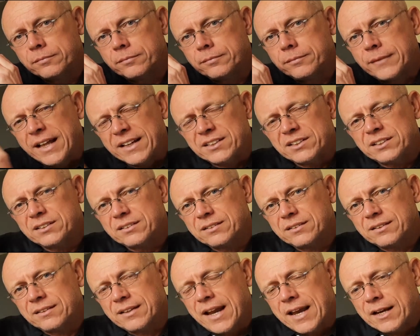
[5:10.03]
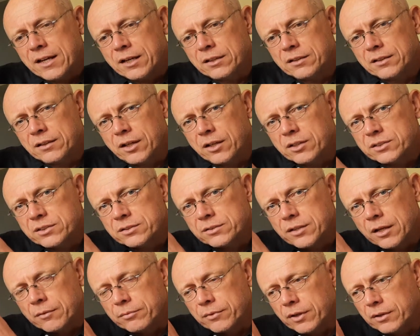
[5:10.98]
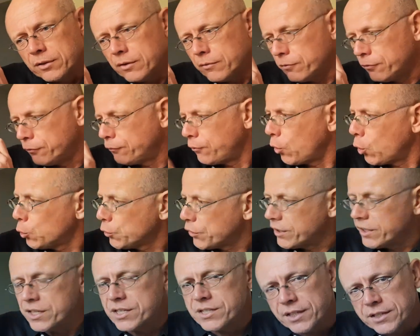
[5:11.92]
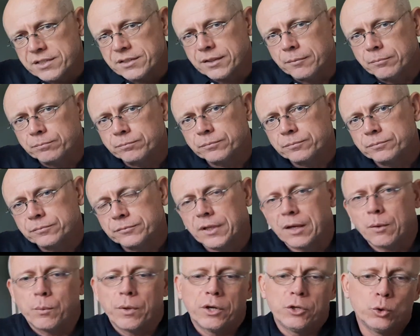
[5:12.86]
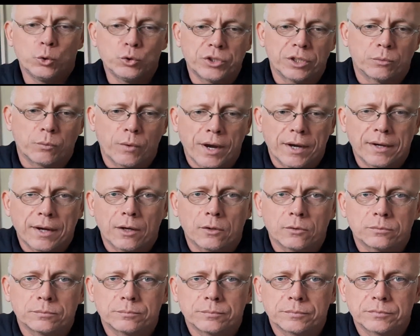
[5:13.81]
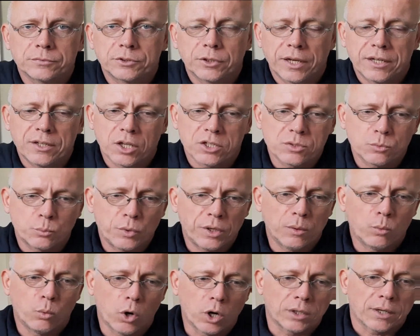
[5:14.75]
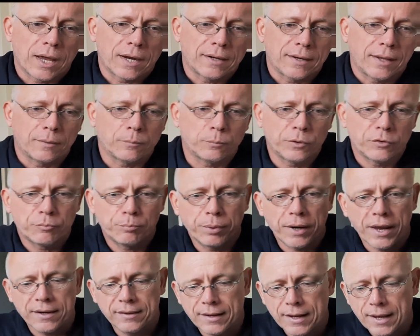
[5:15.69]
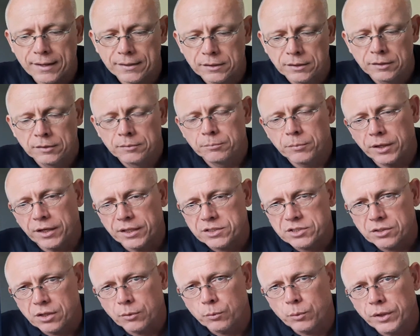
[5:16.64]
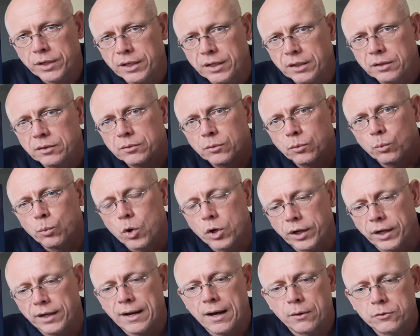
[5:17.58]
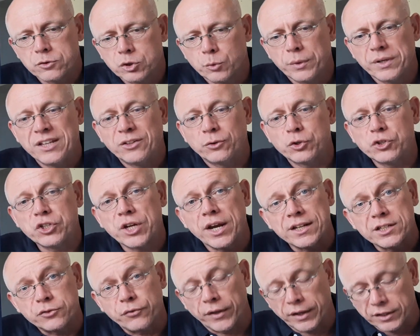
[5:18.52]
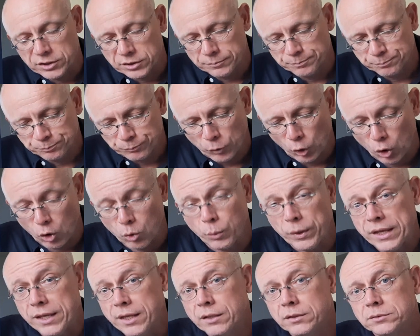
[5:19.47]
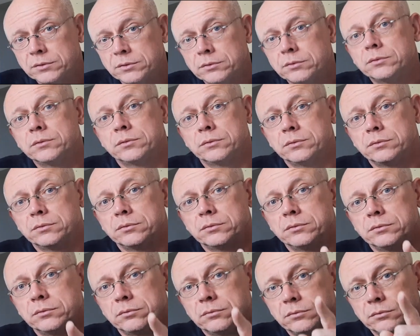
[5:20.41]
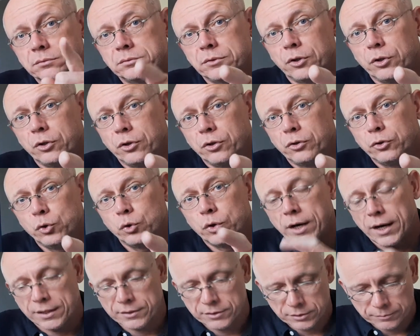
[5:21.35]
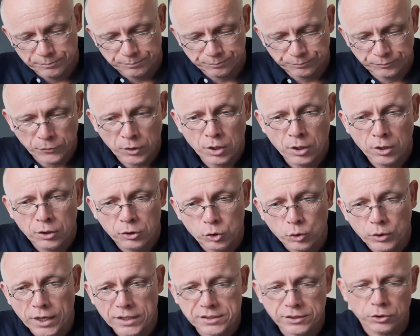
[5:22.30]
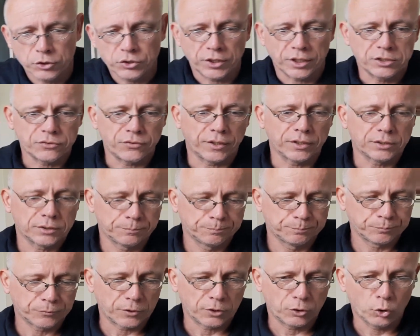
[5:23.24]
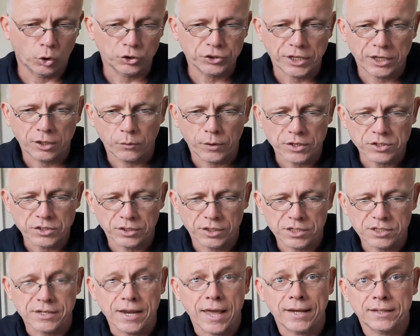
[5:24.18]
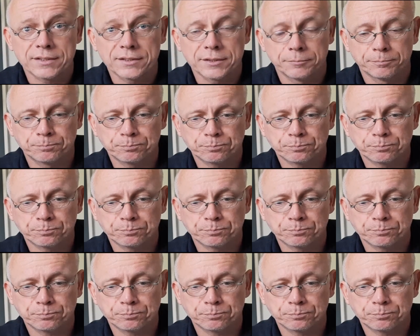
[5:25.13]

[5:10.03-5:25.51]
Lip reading: that's like a fold in the system that we are using right now. So it doesn't really work like that. We've planned that, but it's not really working out. So we need to change things. Or you guys need to change things. Your generation is next.